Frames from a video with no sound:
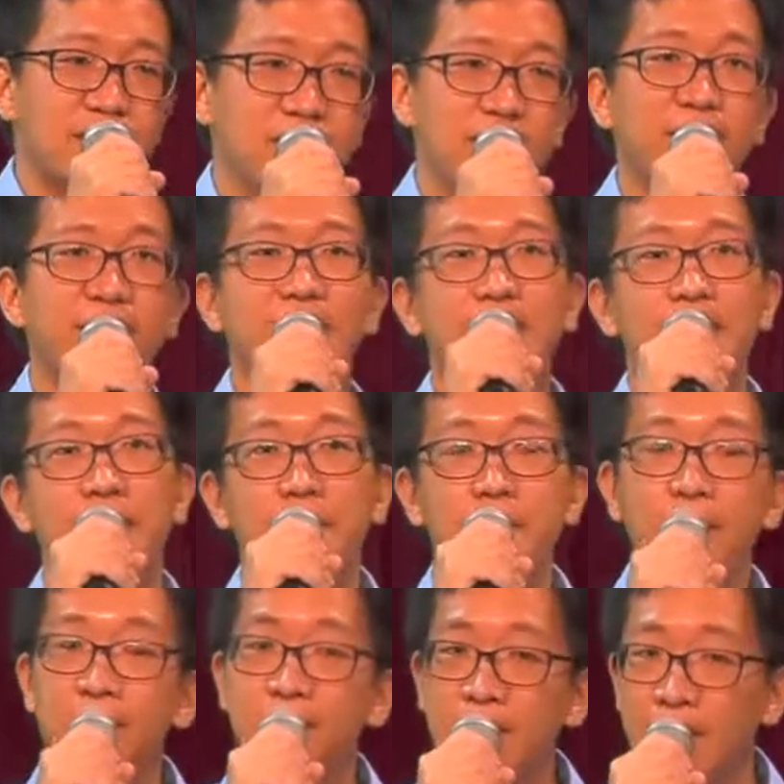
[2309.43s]
observed there.
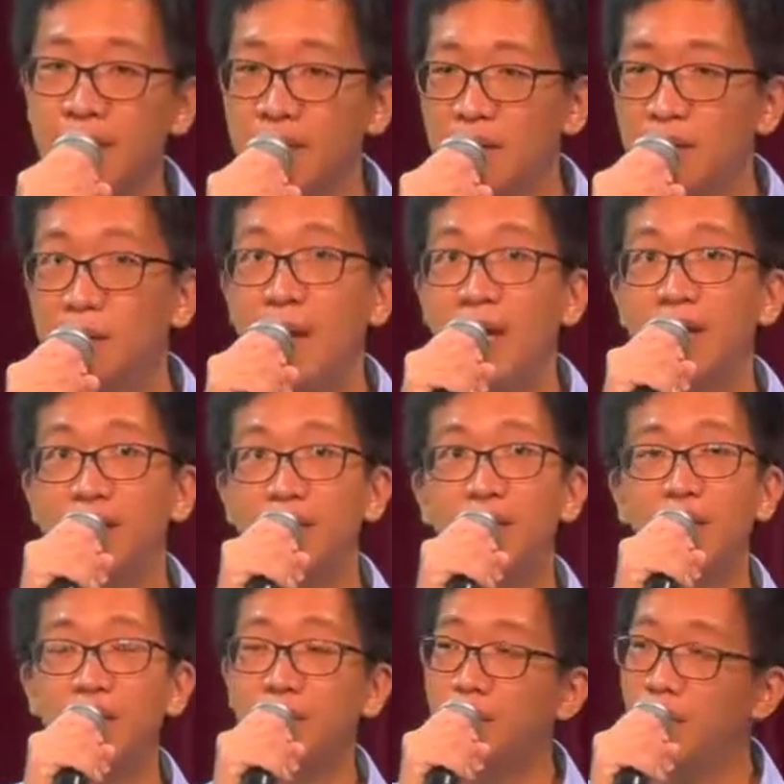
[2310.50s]
But
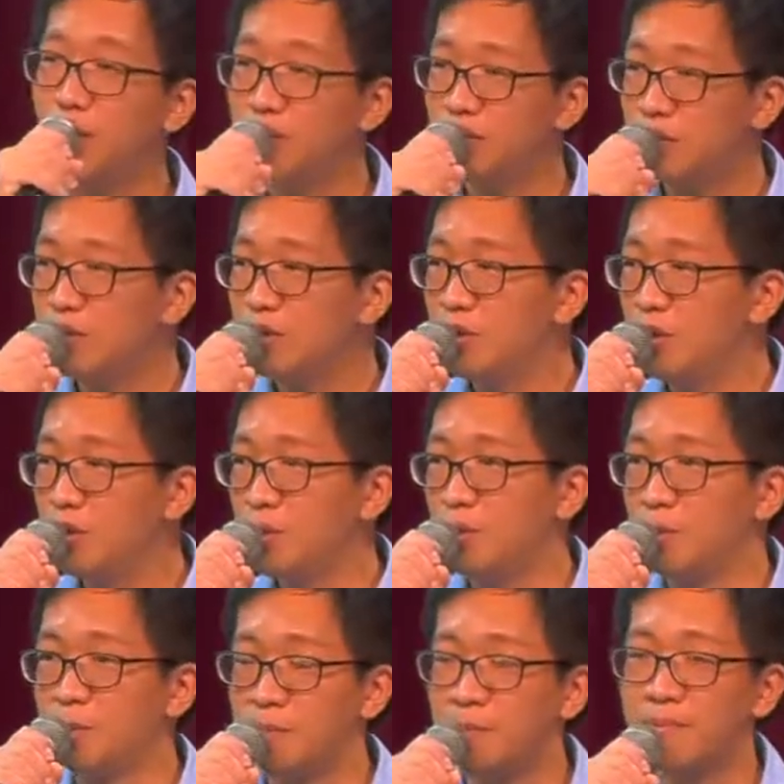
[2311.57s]
we also
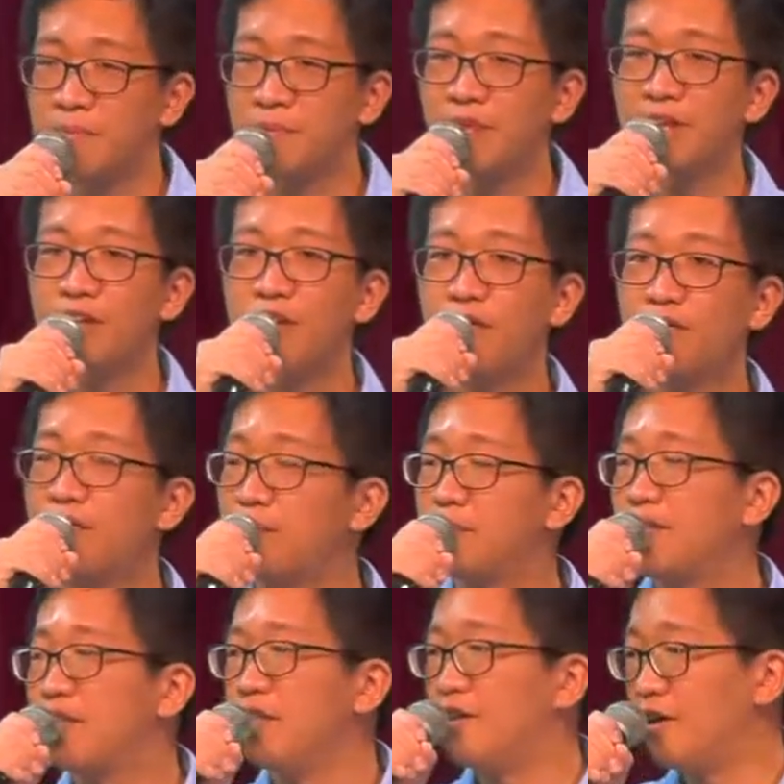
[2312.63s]
know
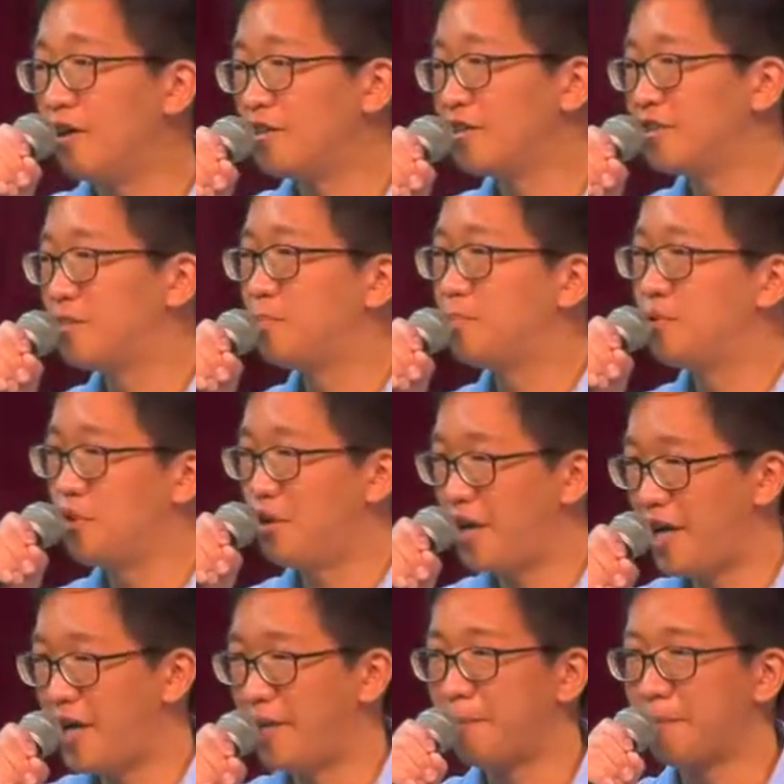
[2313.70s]
from the Lord's
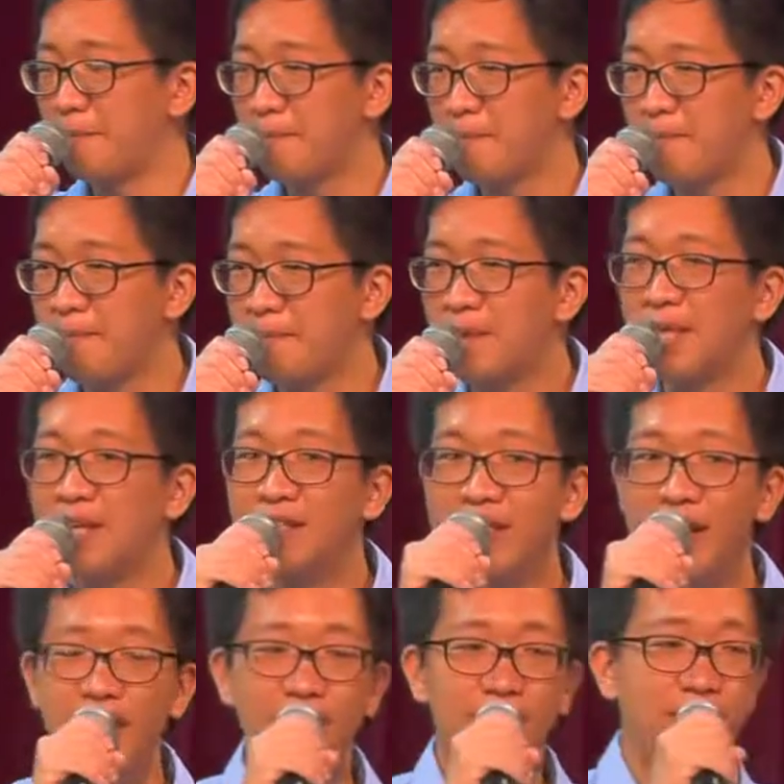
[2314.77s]
Prayer
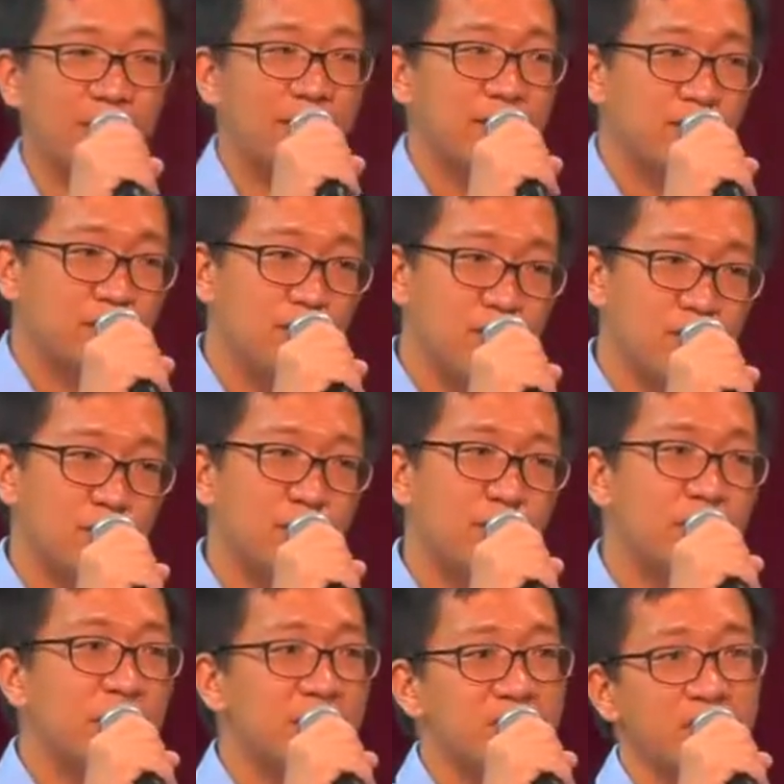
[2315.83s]
that God's
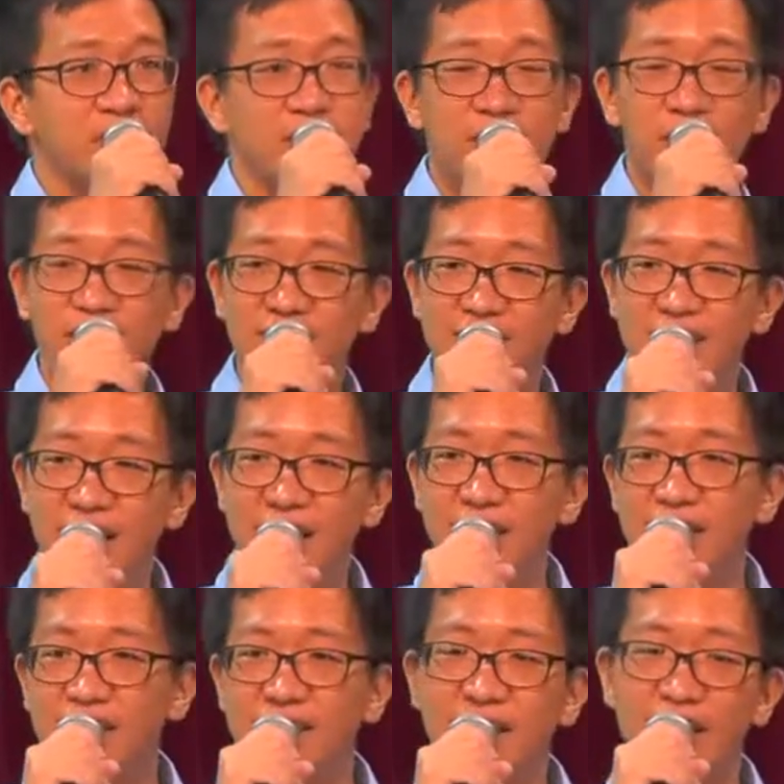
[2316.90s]
will is not just
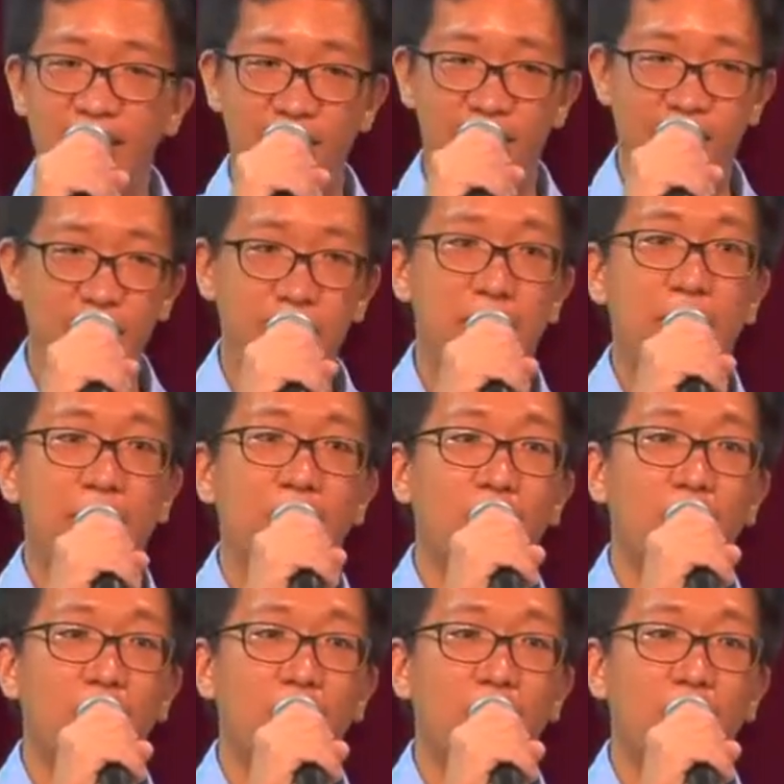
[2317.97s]
done in heaven, but